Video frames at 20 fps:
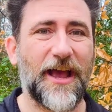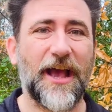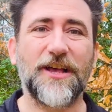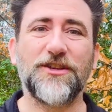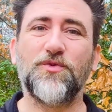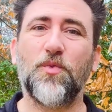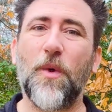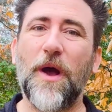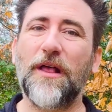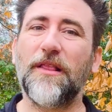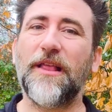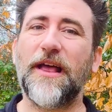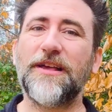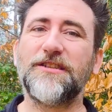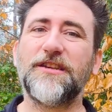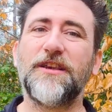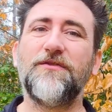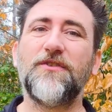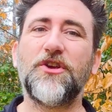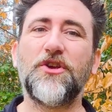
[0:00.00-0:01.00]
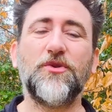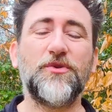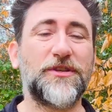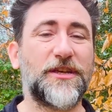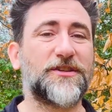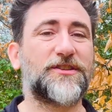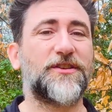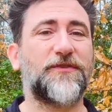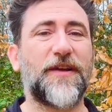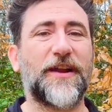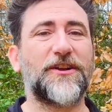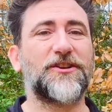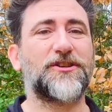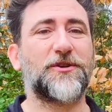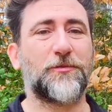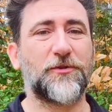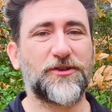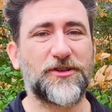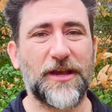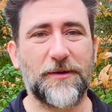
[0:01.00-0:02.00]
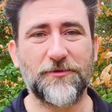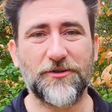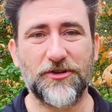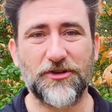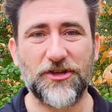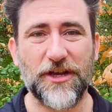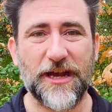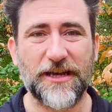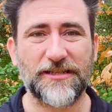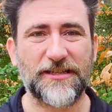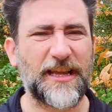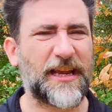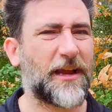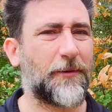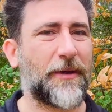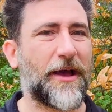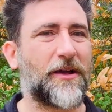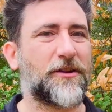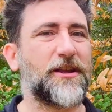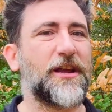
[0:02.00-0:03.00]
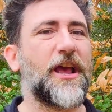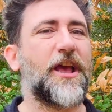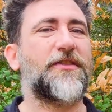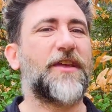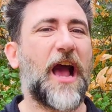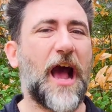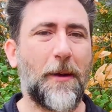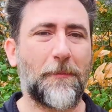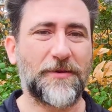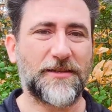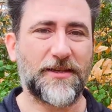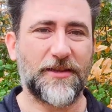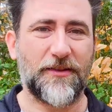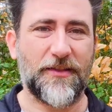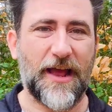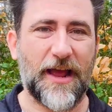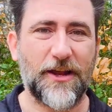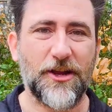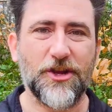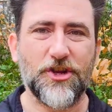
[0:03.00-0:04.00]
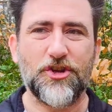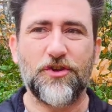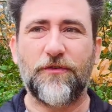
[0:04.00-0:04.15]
as well as giving you disadvantage to perception checks. Think about the opposite of that.